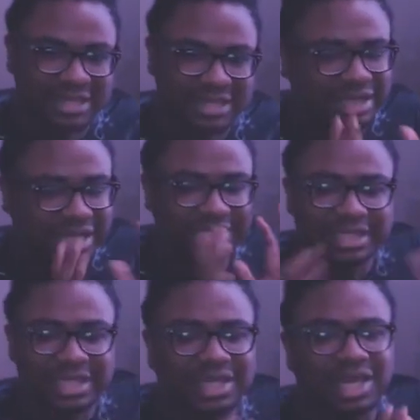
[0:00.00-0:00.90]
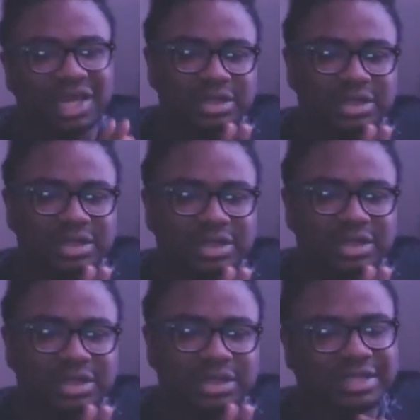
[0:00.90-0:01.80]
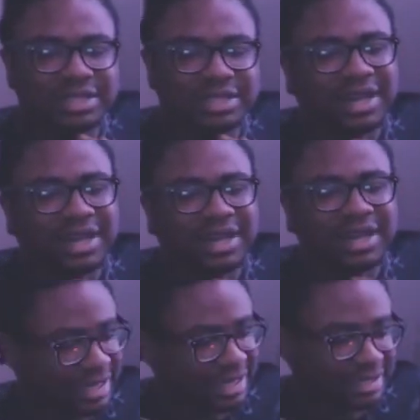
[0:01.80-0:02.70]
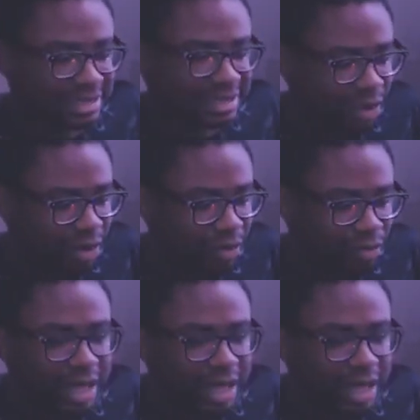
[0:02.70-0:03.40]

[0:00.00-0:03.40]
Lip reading: Like, they just used this, and it's kind of lazy now.